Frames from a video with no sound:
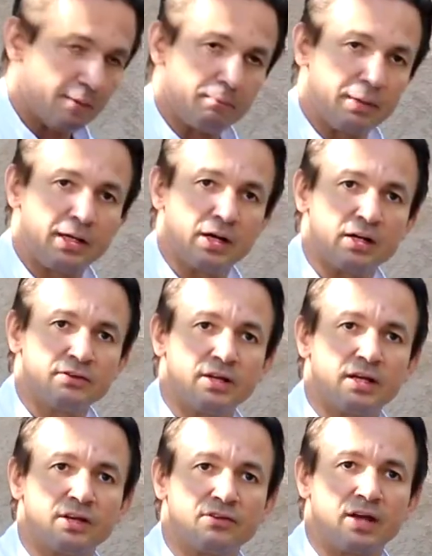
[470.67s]
because
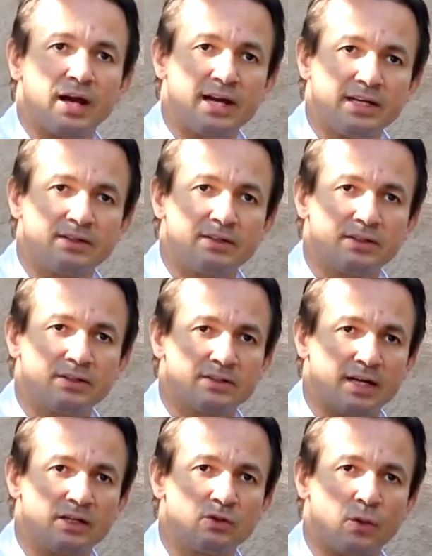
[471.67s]
it is
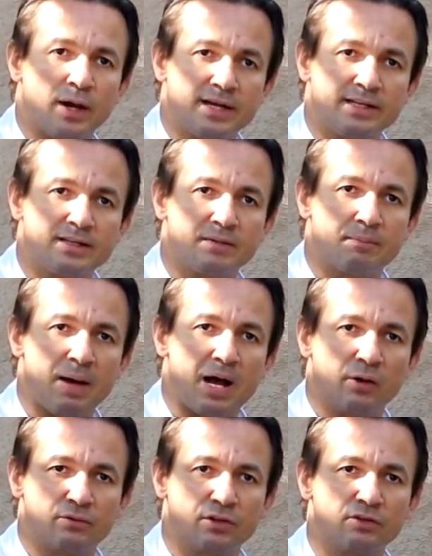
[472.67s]
10 to 18 pounds,